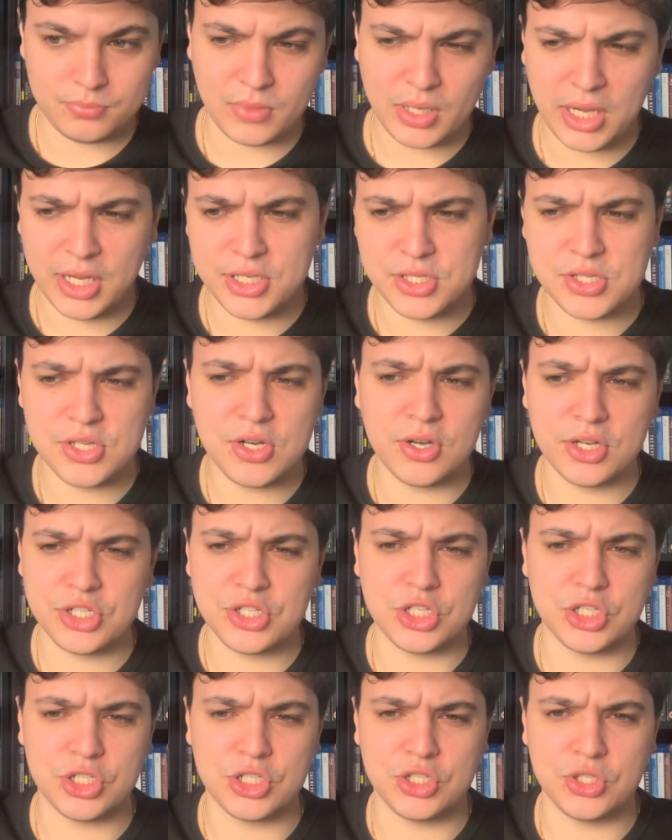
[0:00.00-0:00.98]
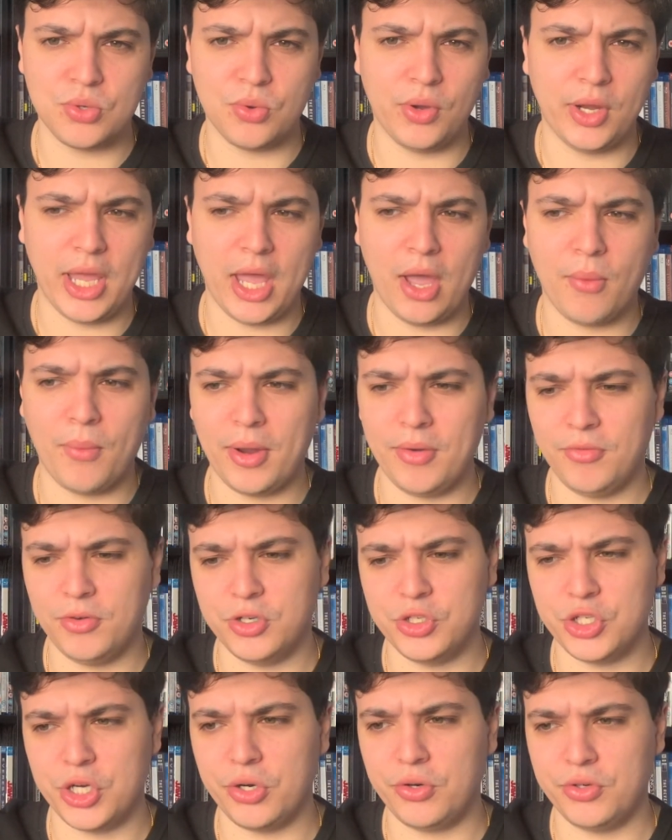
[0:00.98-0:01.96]
It's nice just to sort of get away from
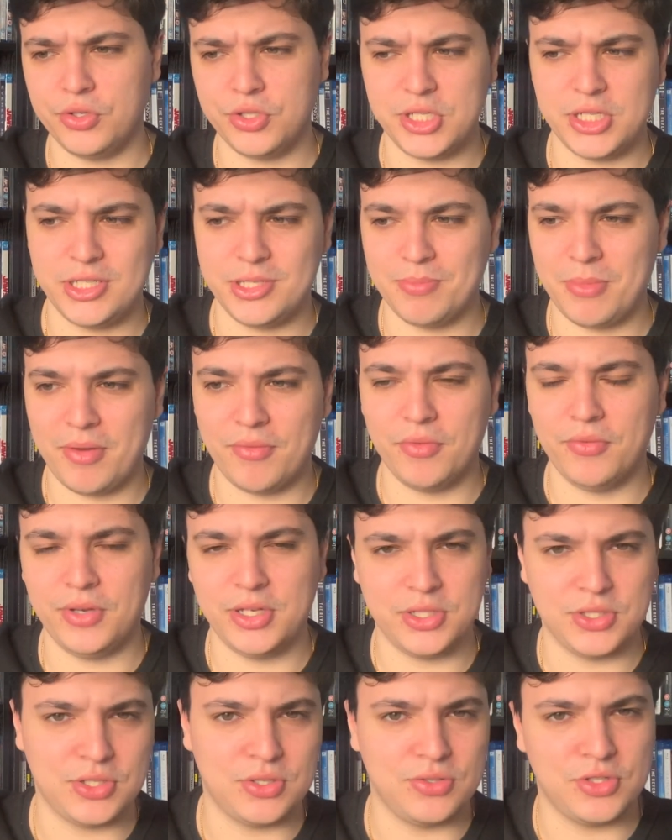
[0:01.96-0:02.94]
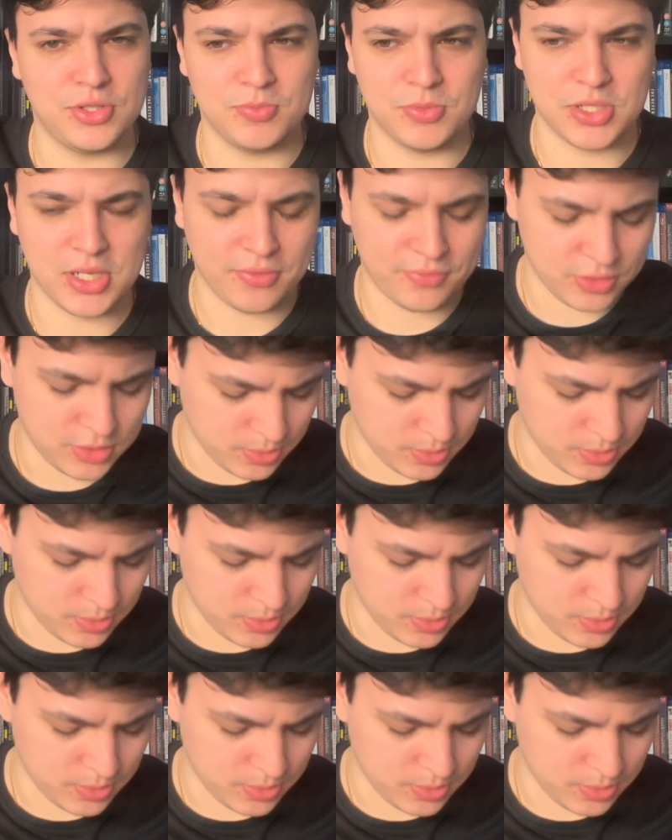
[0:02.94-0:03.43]
the Joker and see some other villains do some stuff as